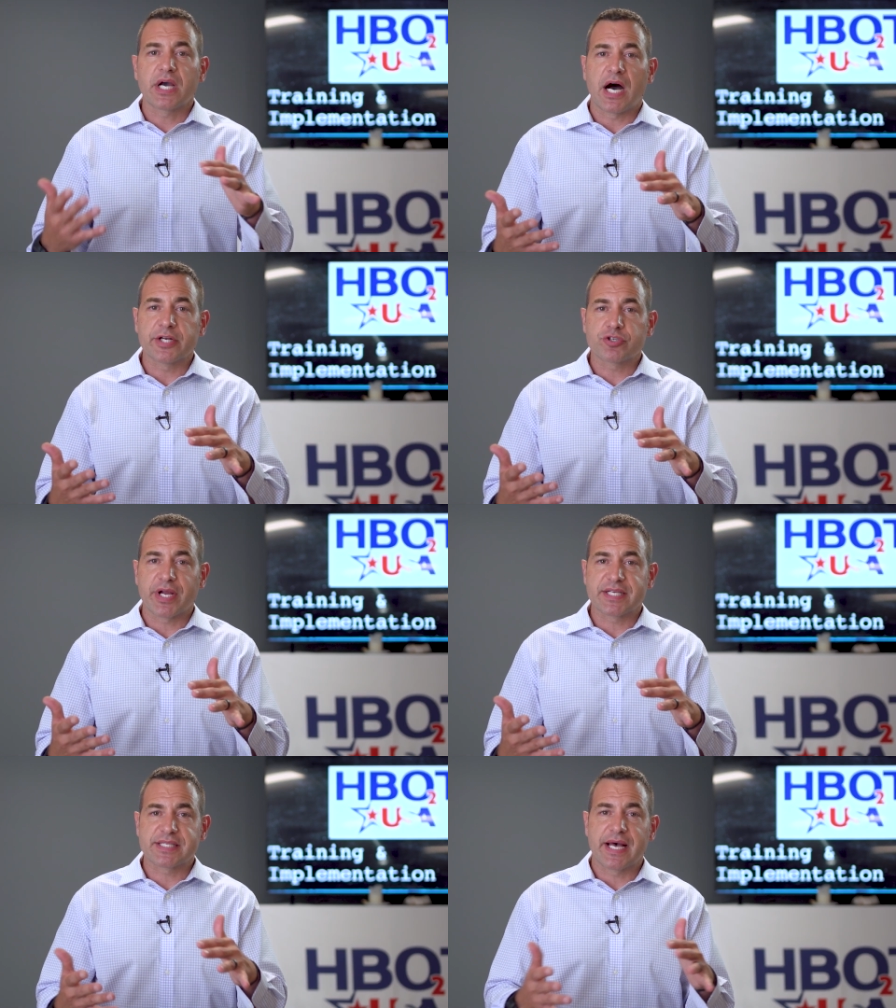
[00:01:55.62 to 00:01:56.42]

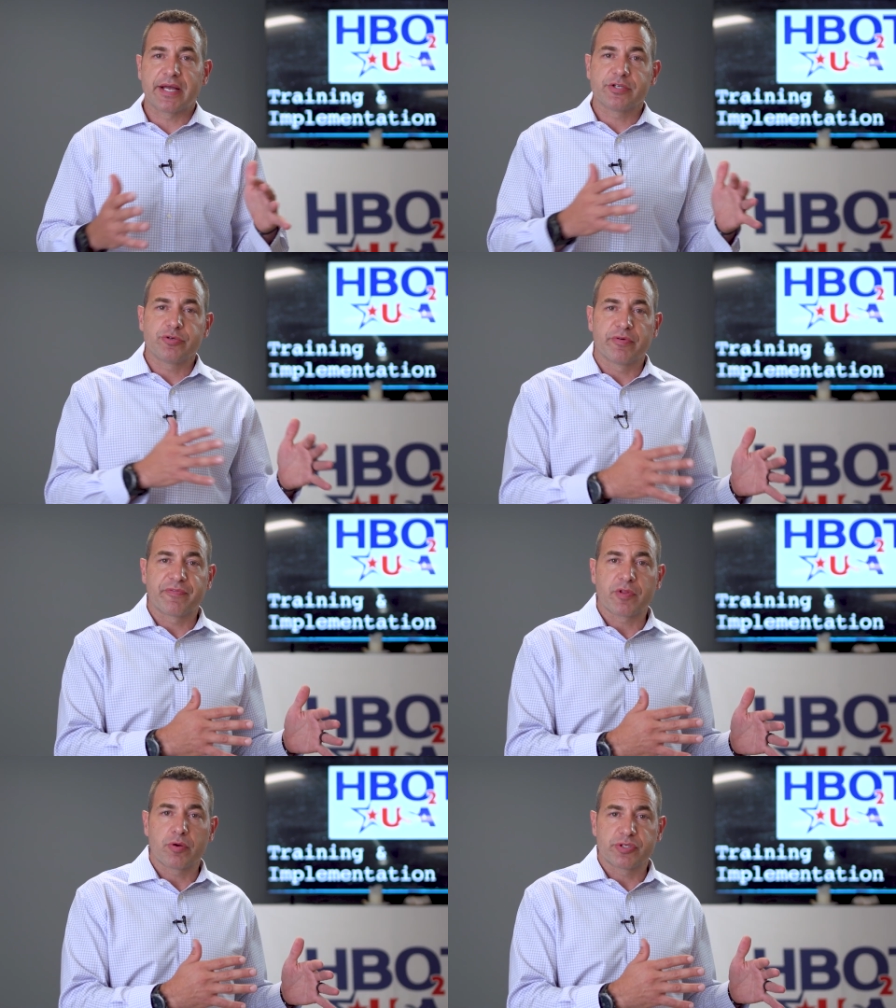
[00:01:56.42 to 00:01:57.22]
Contrast that to a
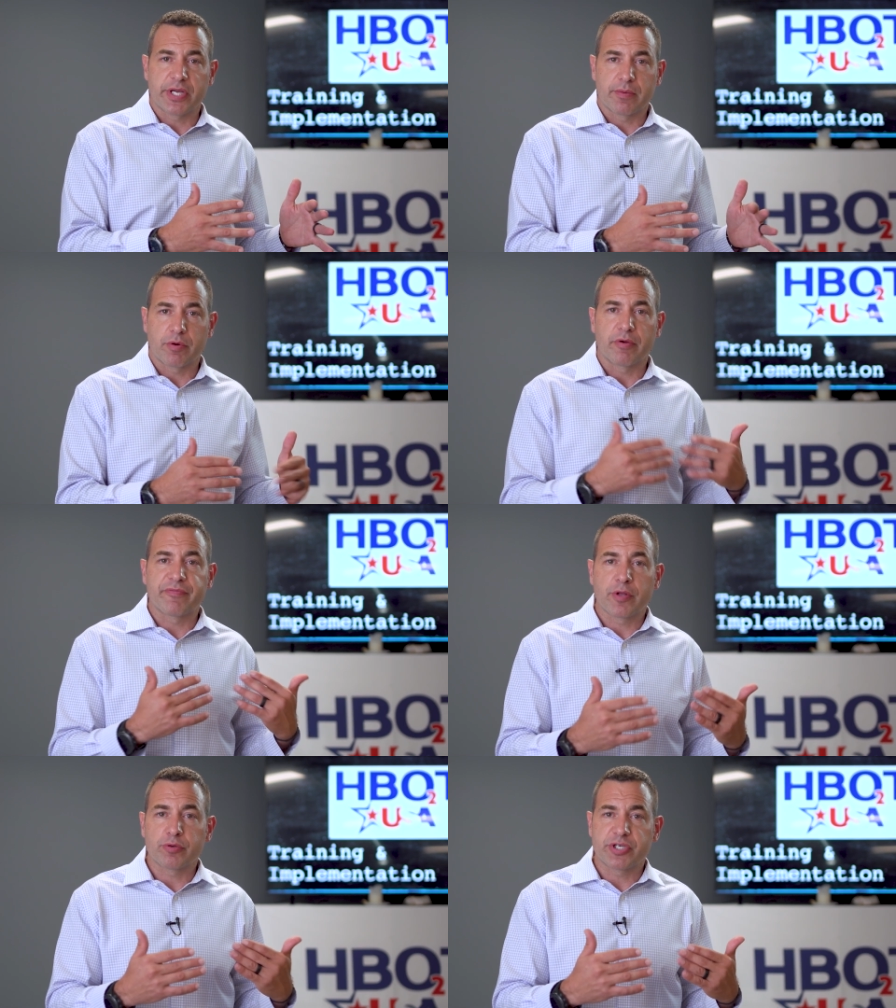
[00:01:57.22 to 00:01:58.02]
flow chamber. A
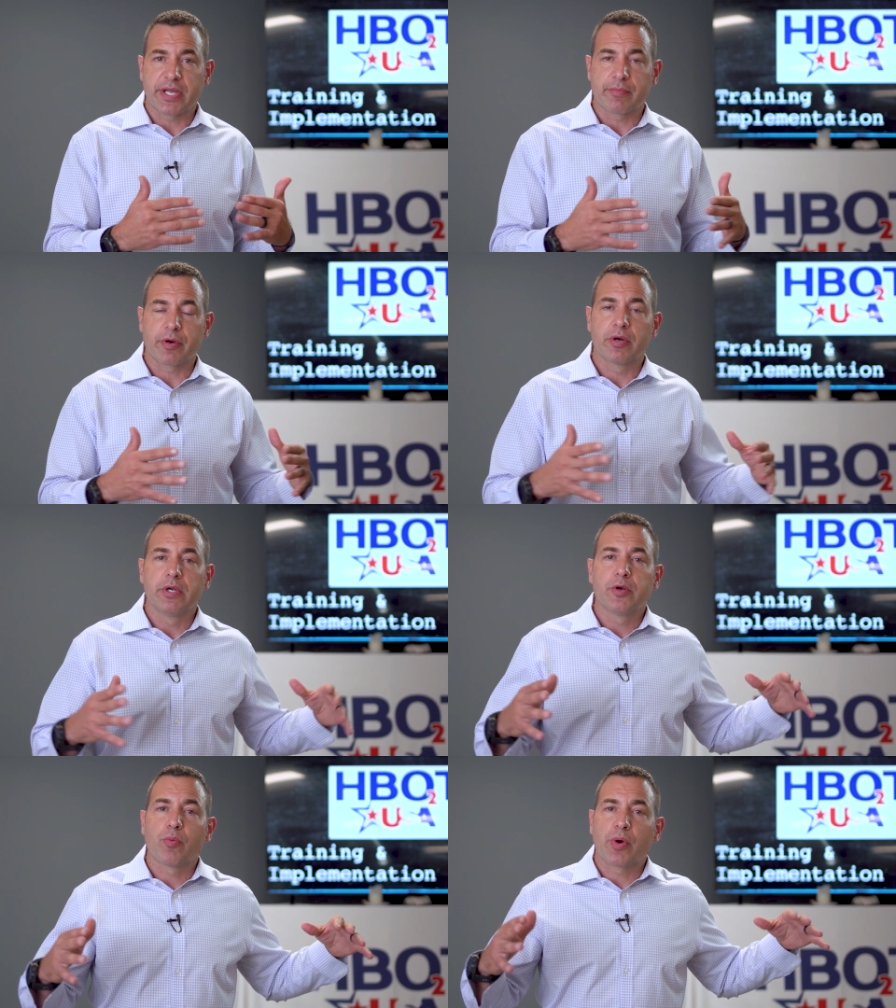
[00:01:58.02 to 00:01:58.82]
flow chamber,
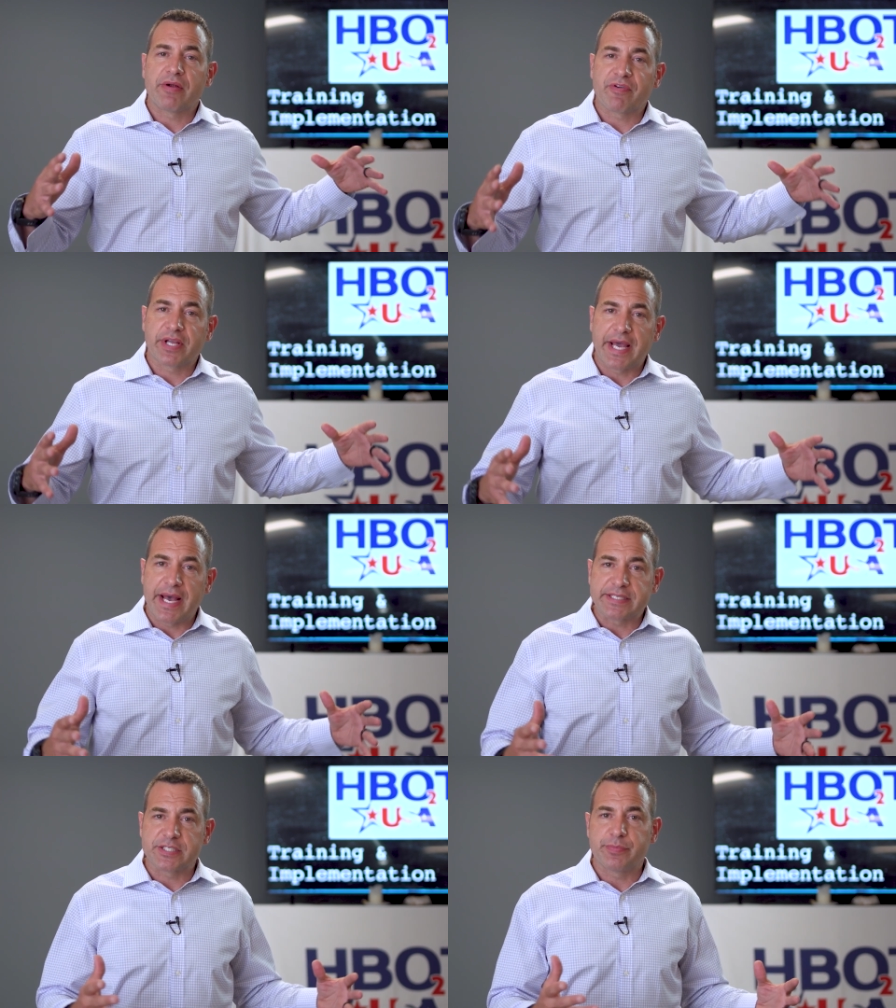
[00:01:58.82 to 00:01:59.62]
whatever
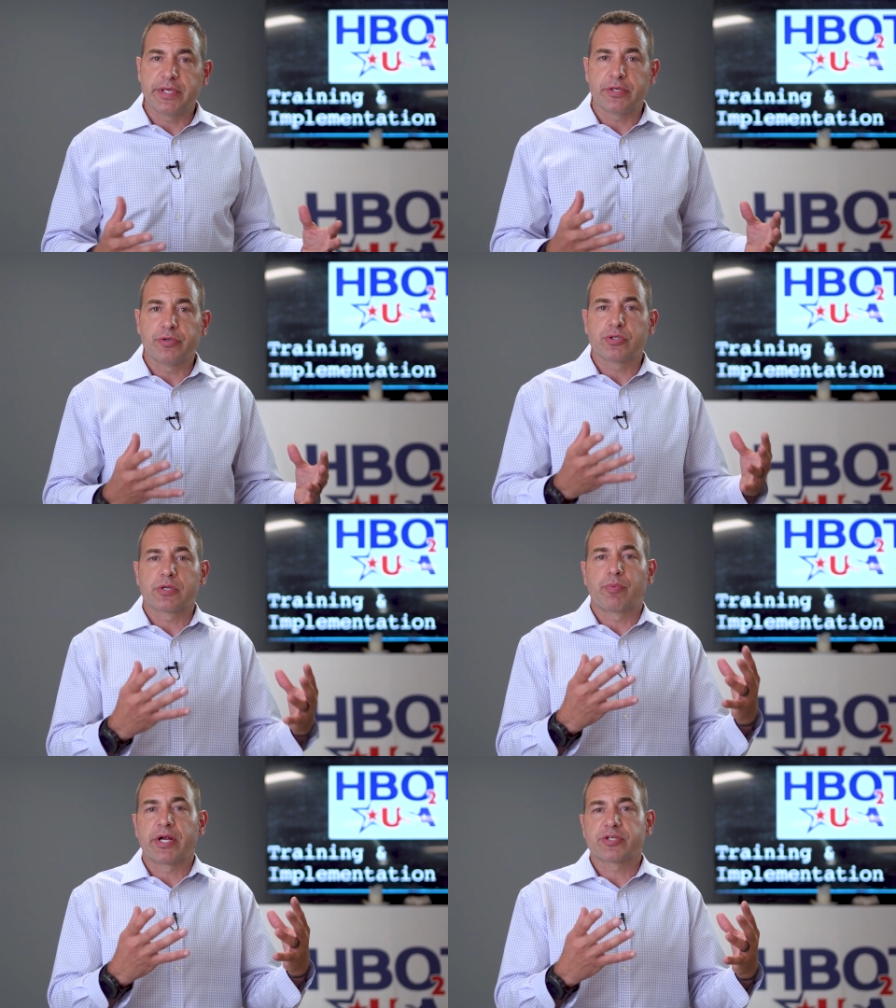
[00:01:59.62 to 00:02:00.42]
gas is being used
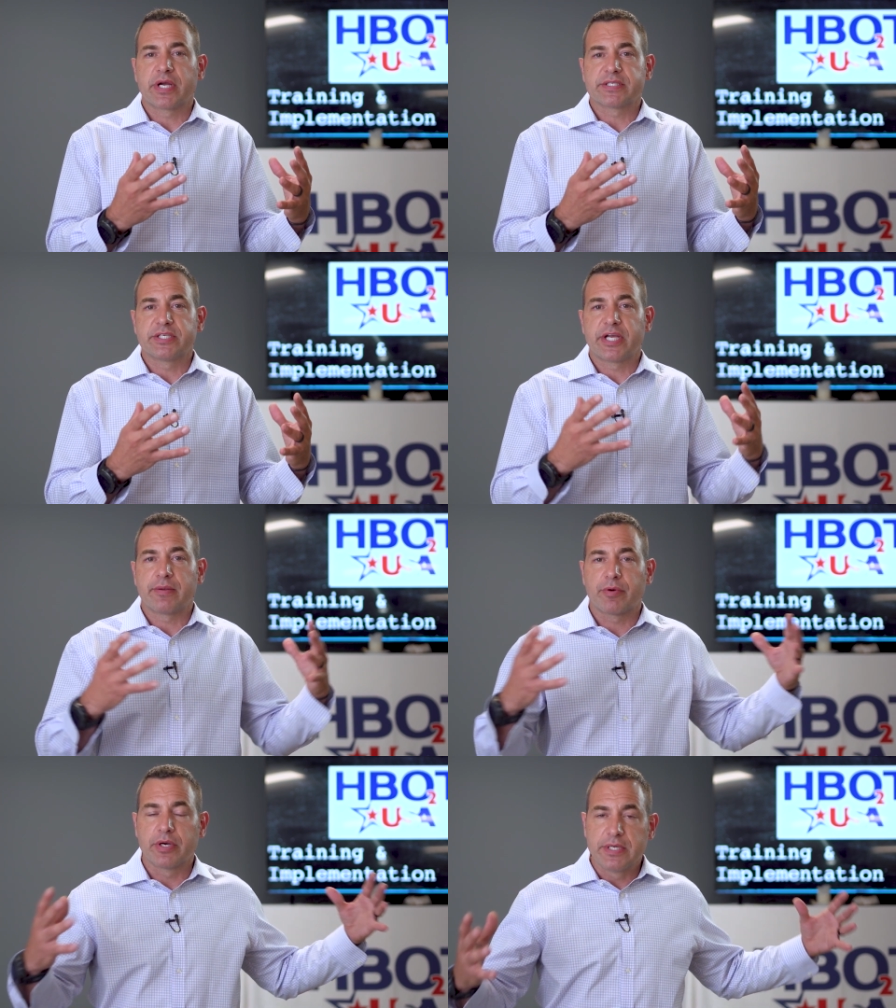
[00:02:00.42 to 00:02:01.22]
to pressurize the
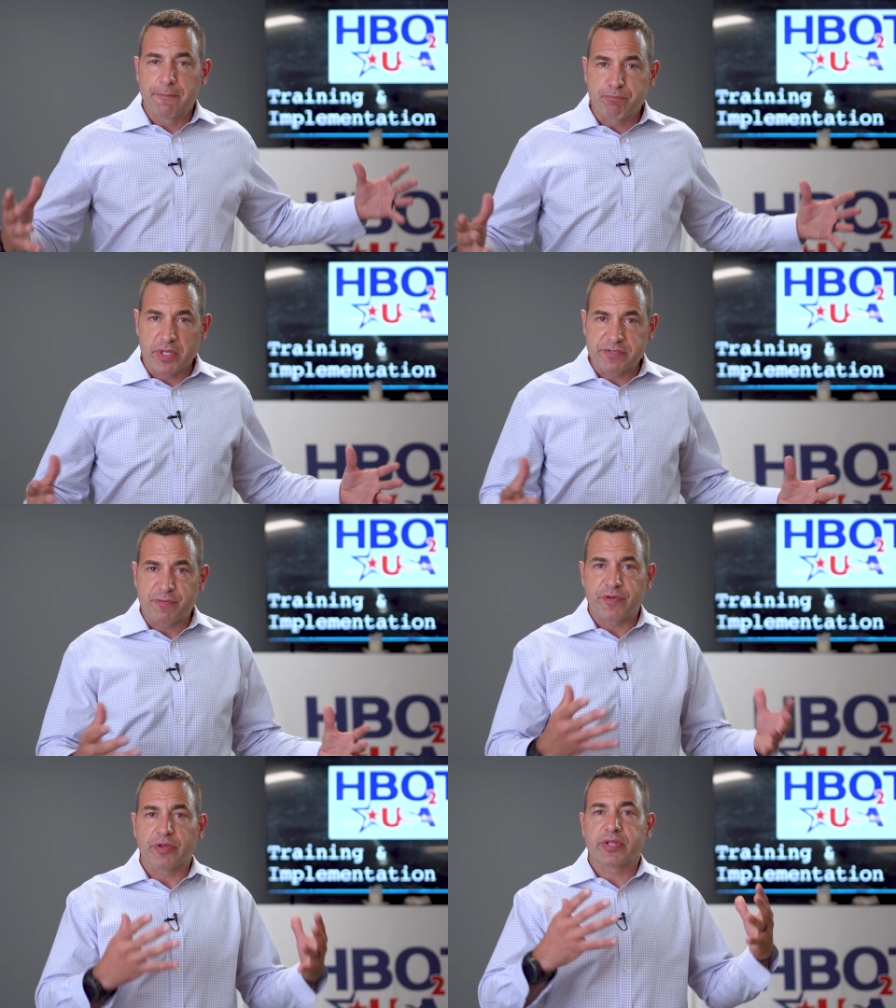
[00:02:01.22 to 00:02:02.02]
chamber, is
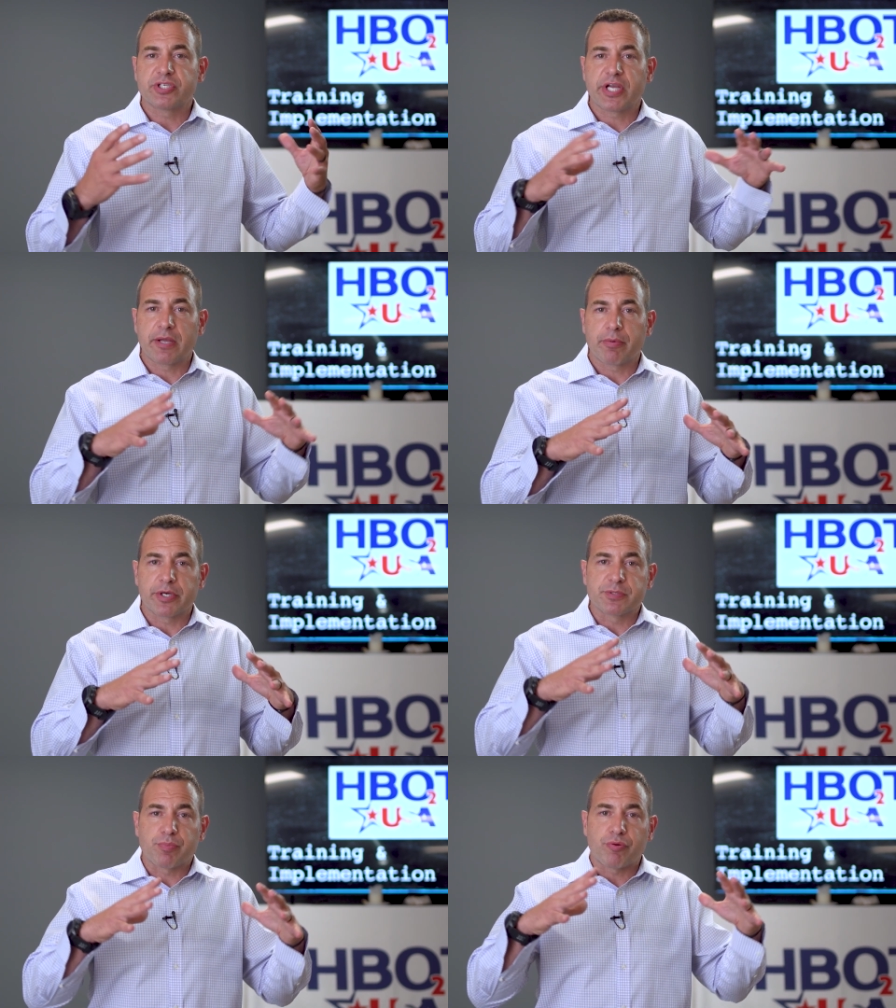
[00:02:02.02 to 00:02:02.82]
filling the chamber,
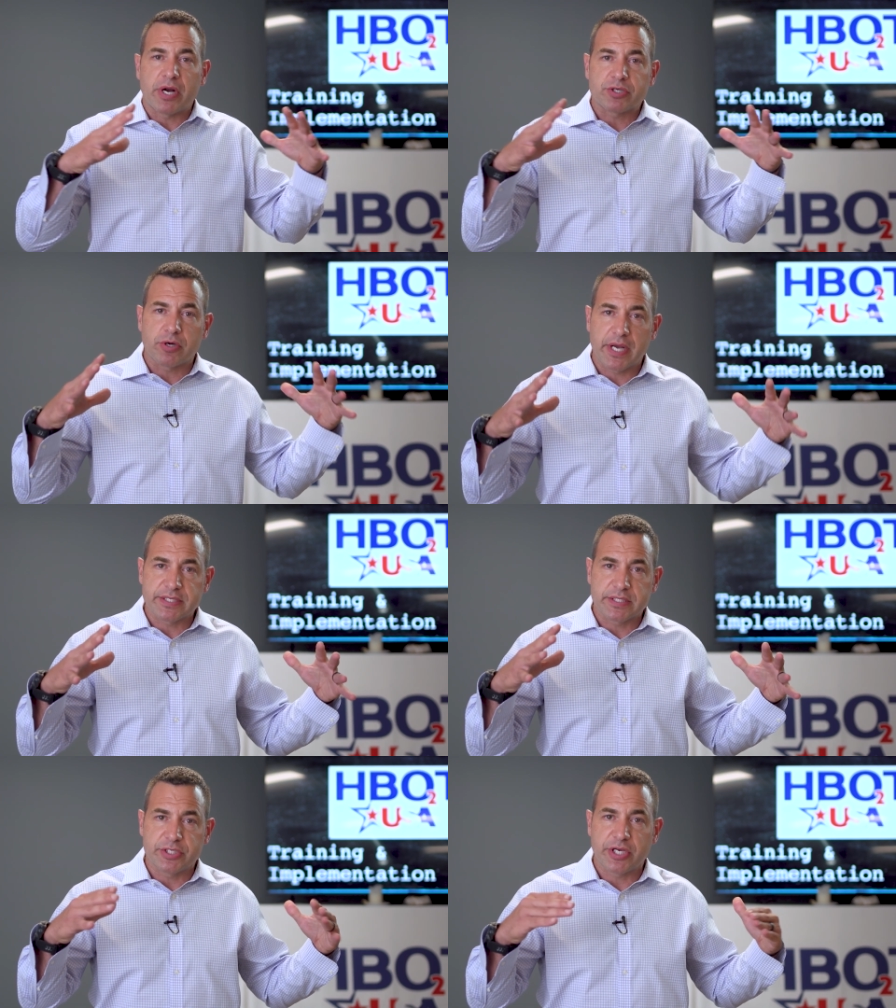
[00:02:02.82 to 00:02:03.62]
it's pressurizing the